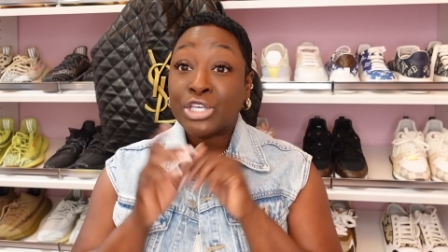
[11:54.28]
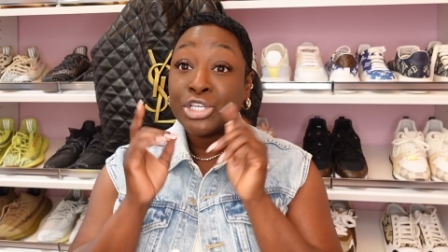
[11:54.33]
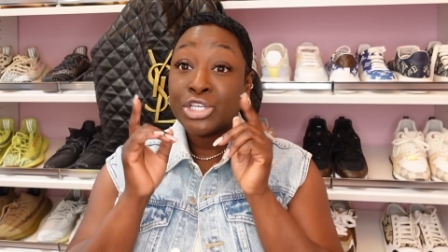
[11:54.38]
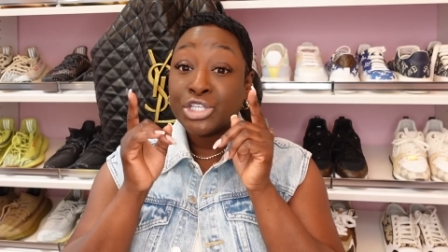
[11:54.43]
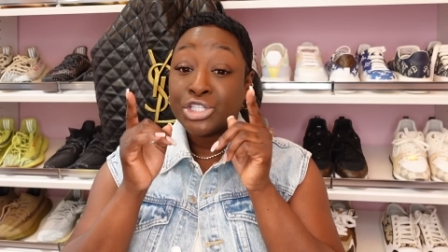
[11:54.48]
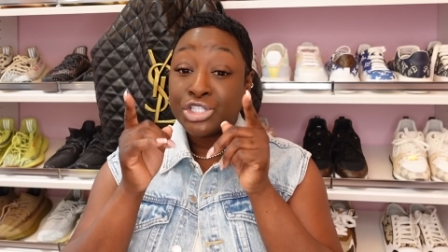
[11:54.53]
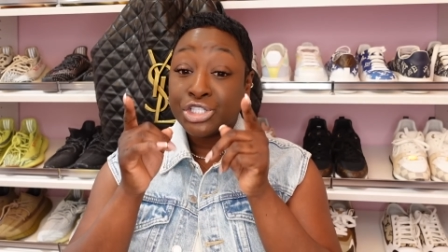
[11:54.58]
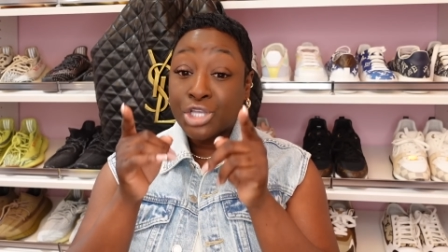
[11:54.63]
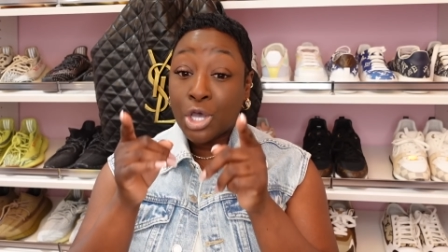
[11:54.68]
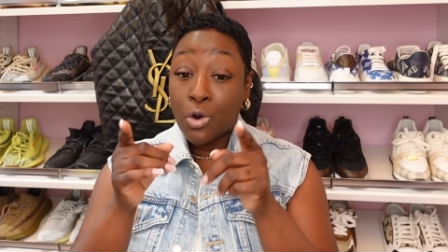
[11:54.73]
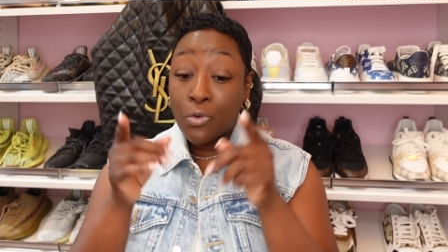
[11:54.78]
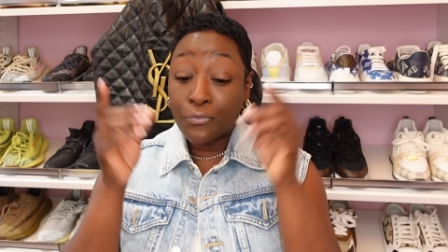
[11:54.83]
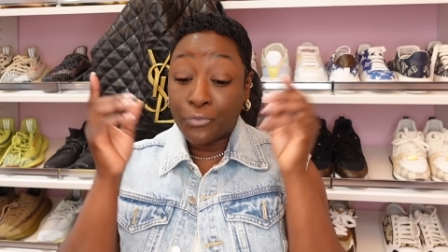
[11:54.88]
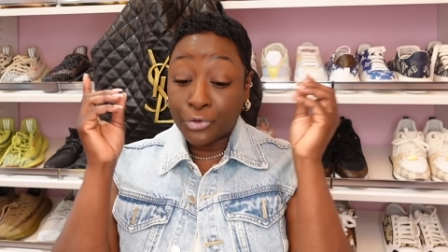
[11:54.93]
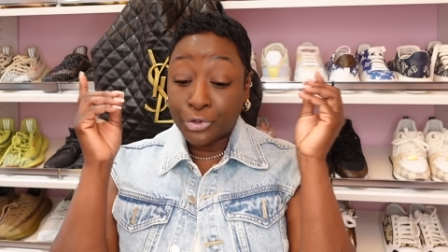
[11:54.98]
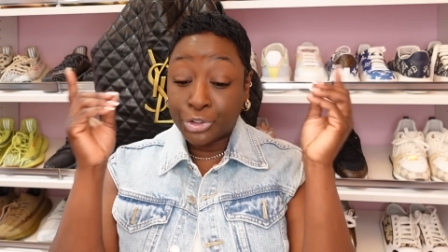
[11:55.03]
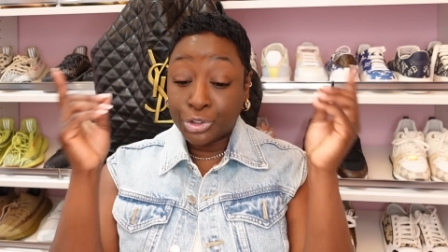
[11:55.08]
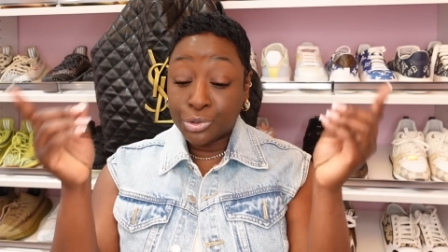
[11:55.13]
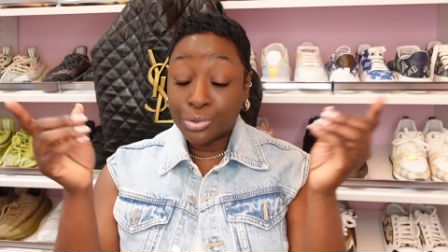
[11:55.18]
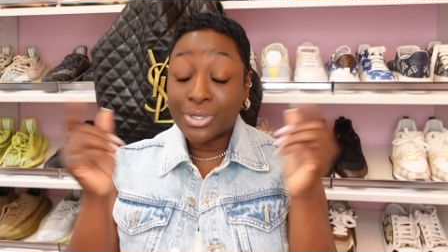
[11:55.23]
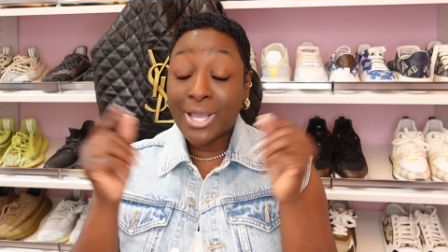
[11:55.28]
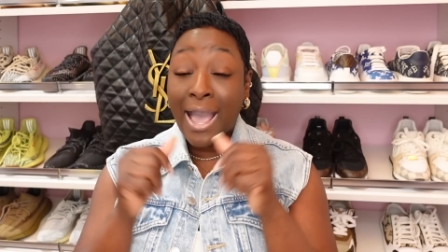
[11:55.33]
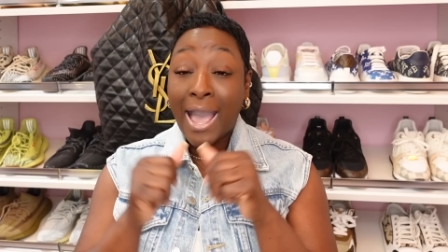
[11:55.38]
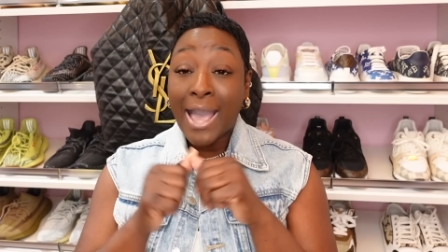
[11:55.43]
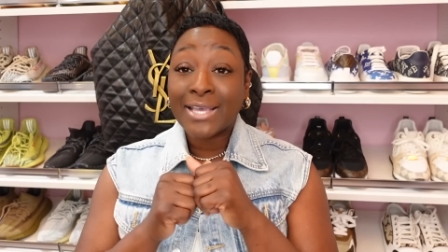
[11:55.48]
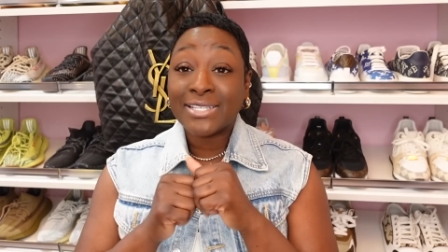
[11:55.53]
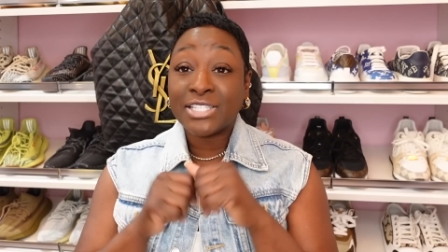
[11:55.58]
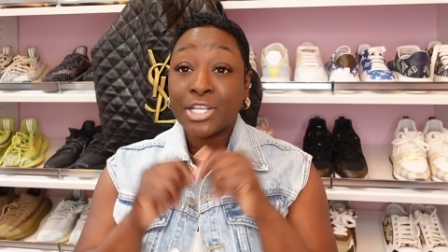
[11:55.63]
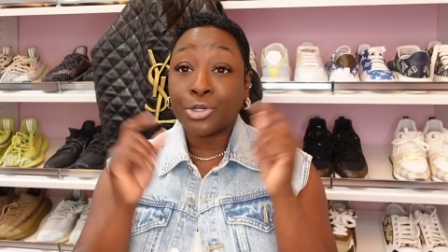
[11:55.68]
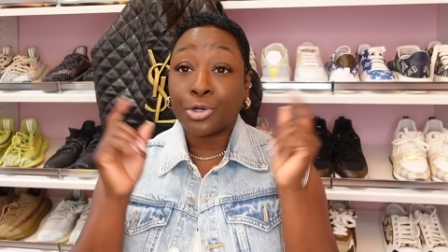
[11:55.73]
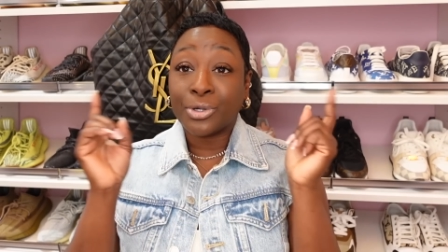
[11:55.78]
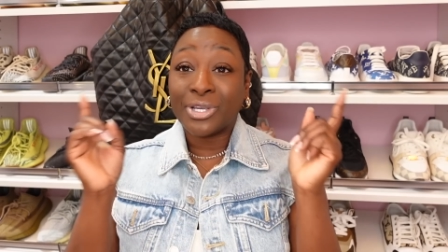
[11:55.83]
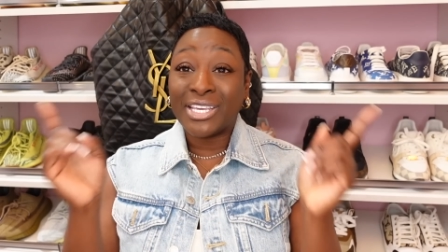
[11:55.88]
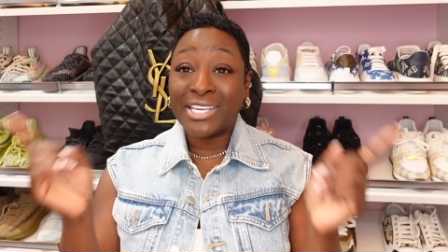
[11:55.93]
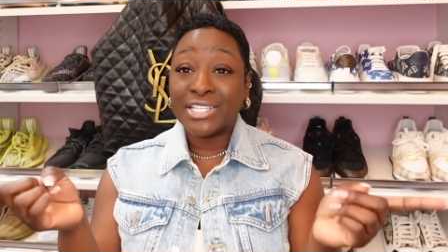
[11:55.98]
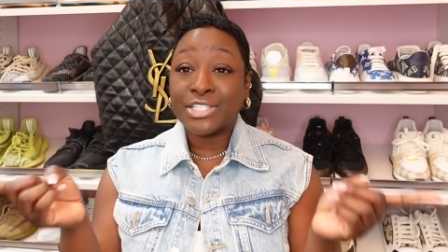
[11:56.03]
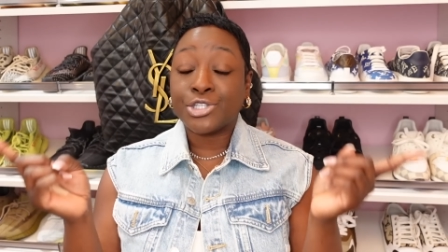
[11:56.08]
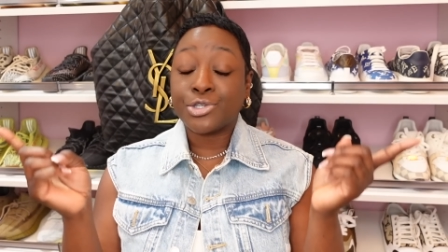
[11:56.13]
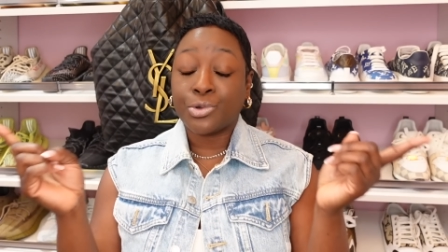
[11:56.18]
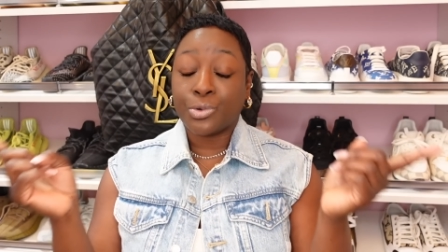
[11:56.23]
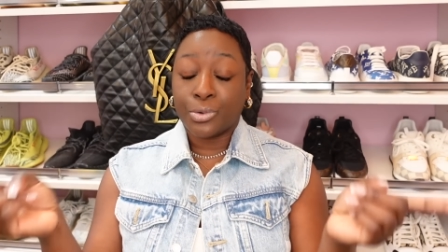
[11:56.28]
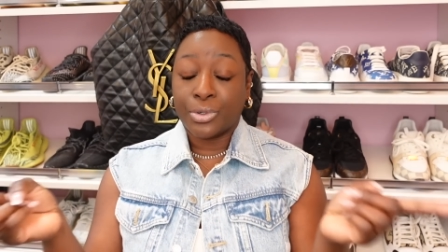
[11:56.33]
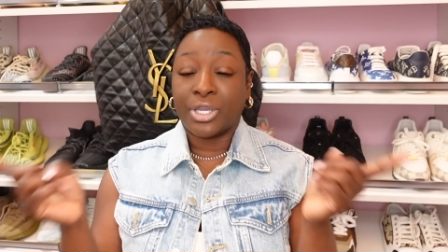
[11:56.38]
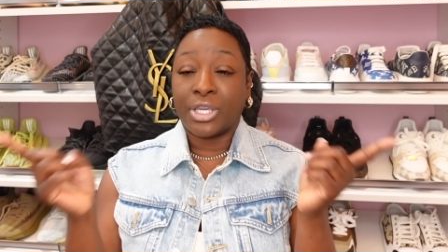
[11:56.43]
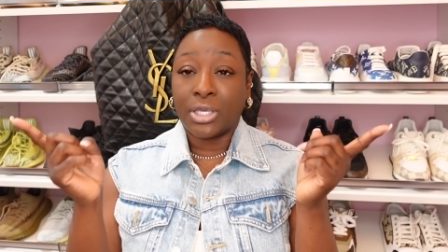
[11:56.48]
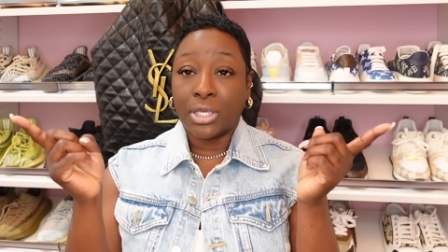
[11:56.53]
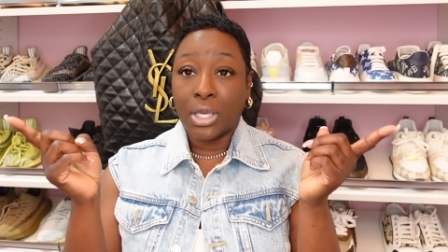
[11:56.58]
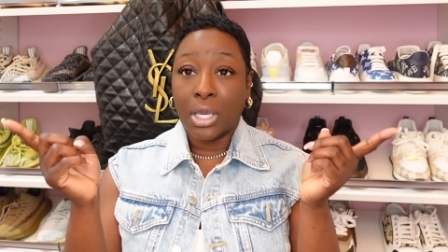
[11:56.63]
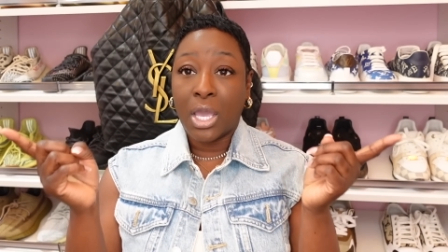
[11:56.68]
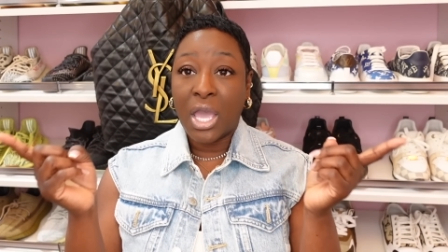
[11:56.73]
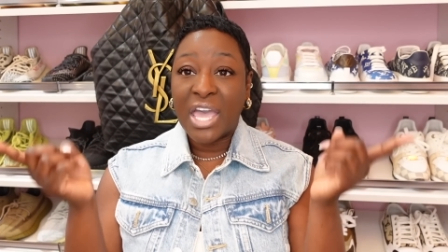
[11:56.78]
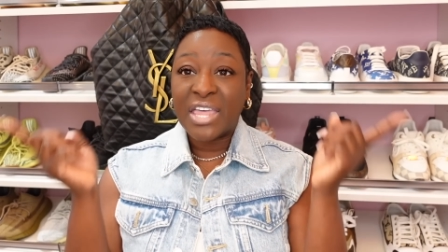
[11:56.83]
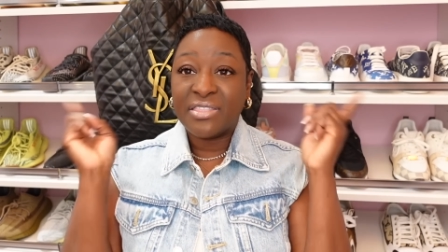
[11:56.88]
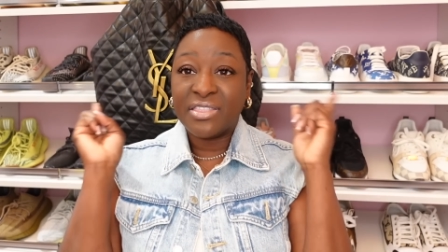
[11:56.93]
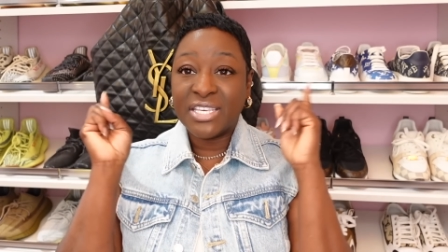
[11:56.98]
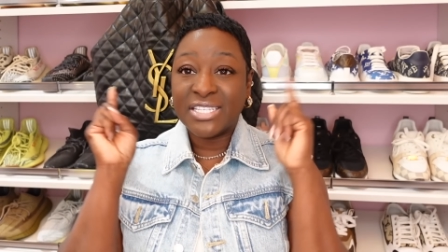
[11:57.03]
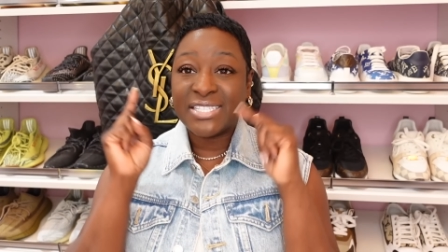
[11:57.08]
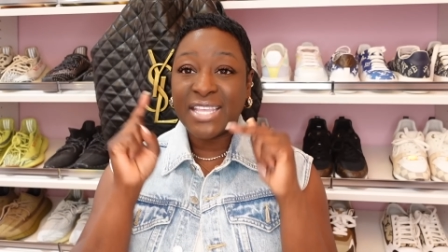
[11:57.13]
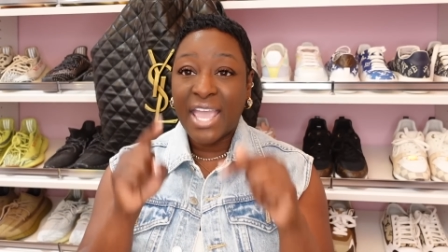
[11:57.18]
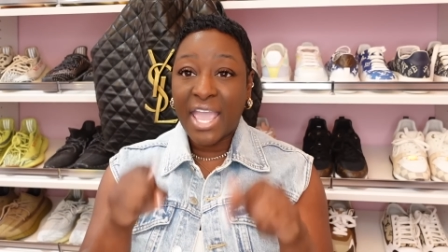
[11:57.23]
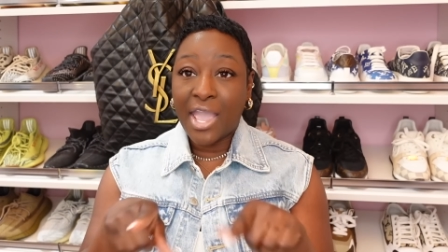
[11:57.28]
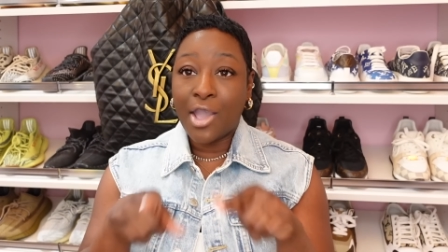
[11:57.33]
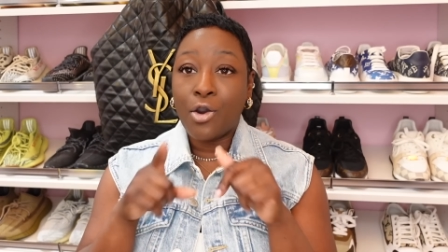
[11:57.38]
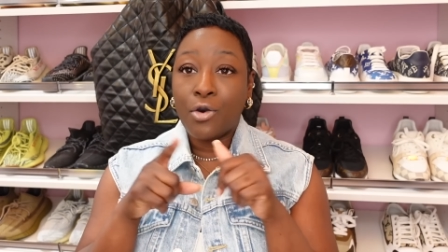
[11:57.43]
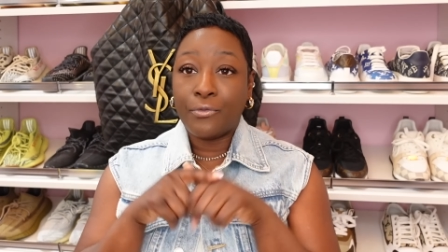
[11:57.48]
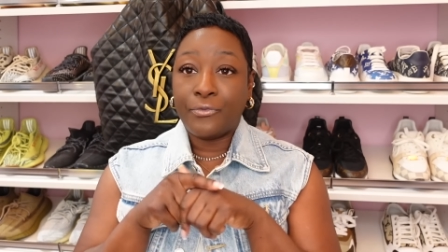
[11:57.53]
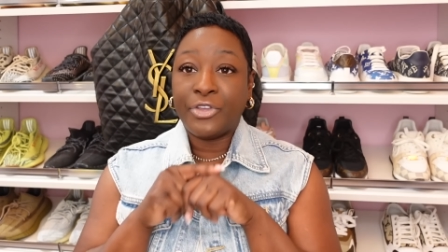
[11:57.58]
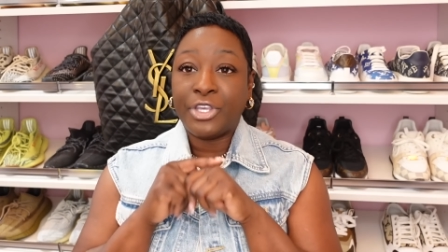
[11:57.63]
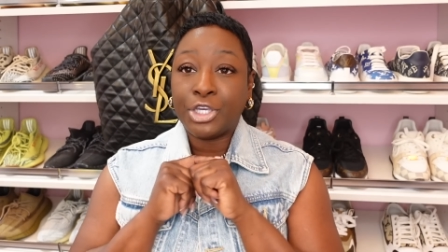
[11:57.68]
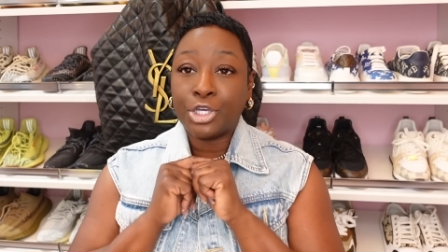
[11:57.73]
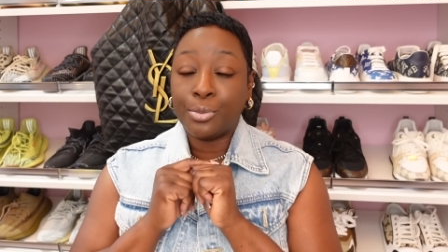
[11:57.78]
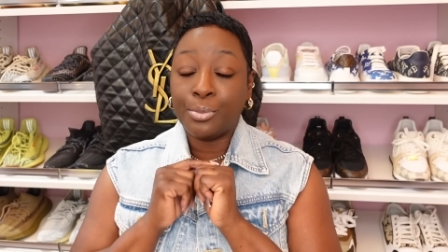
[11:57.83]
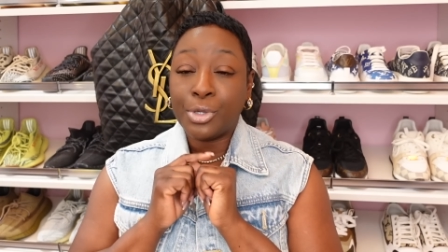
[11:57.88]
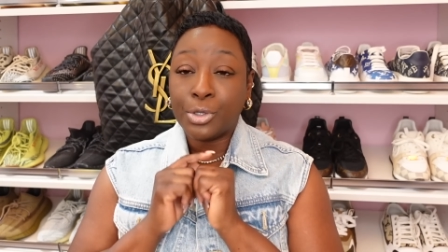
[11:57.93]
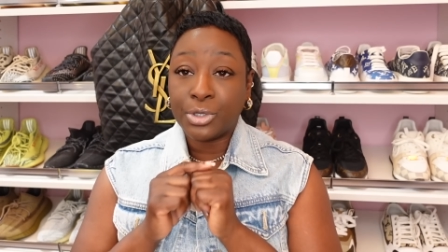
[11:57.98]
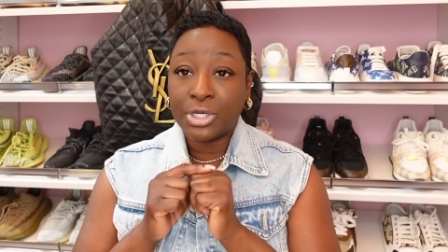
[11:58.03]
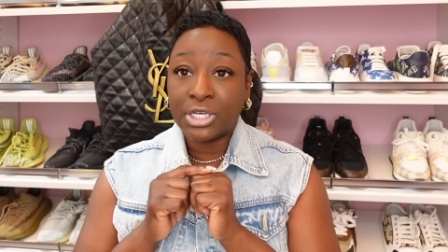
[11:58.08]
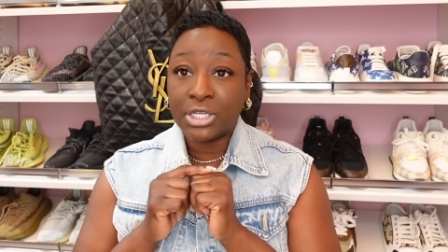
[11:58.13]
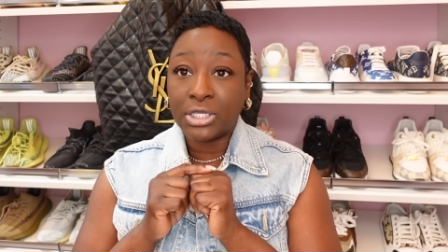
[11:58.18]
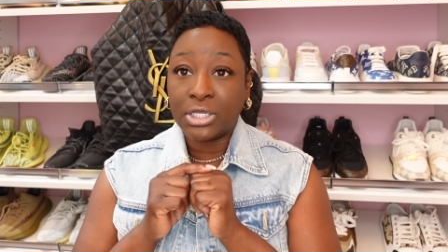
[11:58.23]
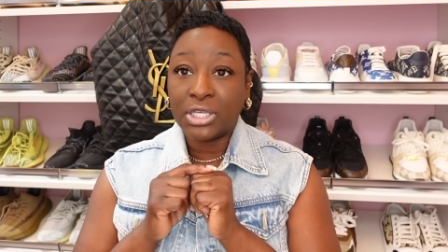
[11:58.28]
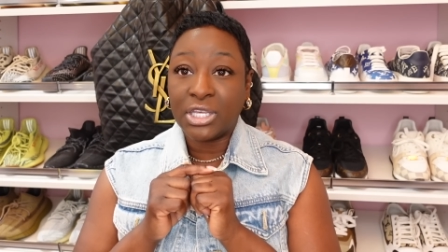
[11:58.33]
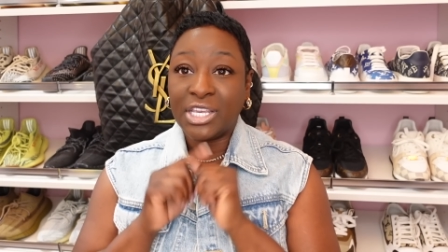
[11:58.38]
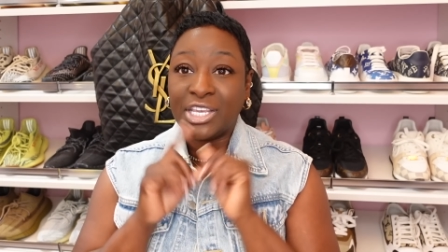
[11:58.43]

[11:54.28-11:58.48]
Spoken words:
So for you guys that are entering this LV community,